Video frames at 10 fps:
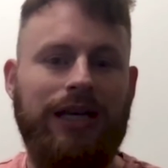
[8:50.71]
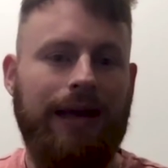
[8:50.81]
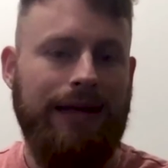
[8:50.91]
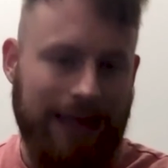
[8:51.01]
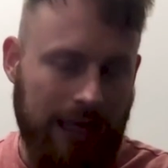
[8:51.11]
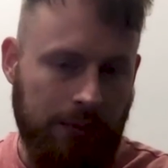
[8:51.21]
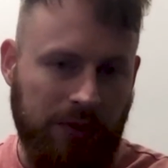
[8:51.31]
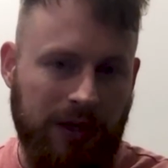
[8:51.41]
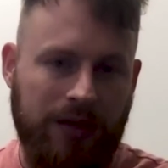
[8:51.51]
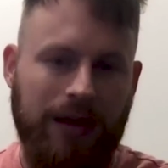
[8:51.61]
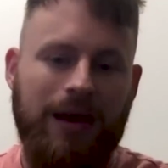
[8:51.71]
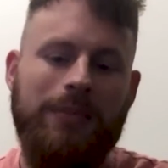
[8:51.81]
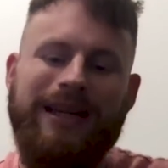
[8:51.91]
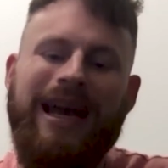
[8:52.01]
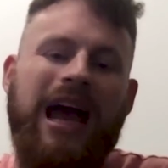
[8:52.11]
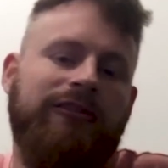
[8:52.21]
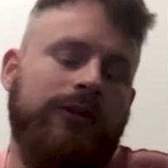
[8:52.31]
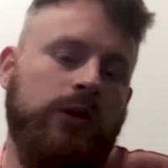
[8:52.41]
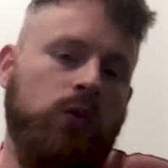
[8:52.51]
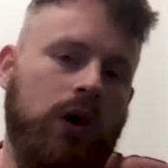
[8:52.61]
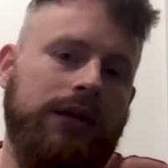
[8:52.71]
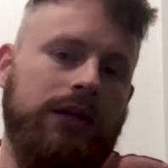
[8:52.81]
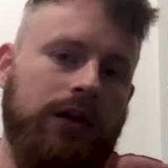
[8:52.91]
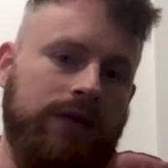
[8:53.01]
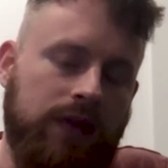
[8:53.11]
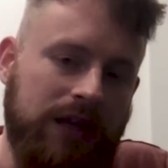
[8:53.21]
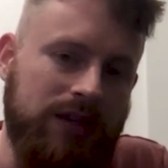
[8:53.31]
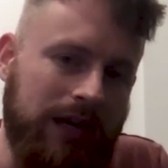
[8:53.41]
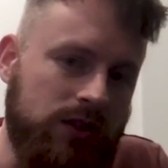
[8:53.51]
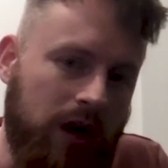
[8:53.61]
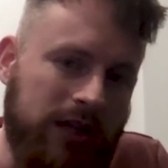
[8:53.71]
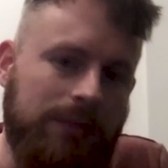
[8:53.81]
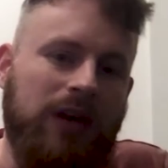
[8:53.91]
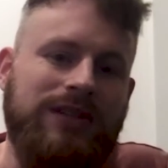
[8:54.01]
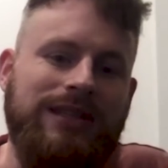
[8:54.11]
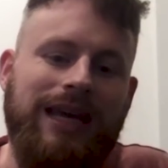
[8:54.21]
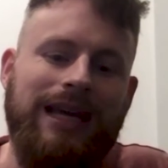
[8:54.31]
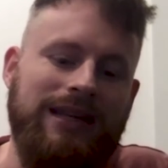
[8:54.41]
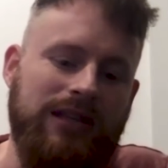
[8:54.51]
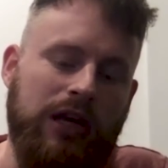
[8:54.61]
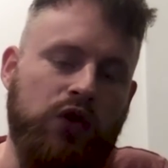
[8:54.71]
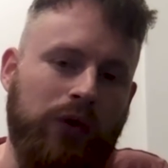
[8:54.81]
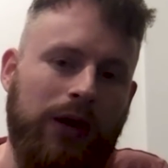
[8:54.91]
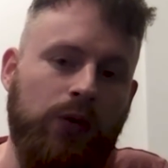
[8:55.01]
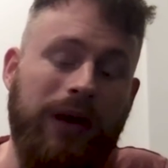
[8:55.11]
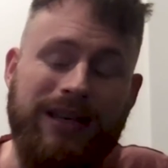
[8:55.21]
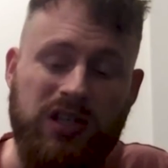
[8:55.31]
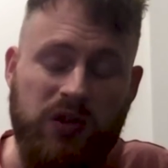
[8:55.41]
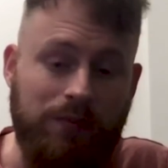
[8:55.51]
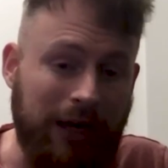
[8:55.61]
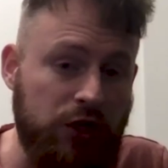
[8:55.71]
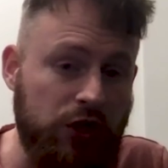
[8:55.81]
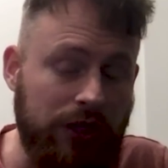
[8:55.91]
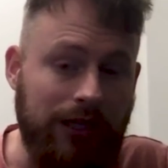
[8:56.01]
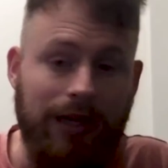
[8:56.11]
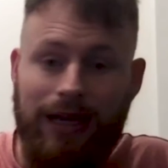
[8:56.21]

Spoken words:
You need to implement, but every one of the things that I talked about today is a great way, especially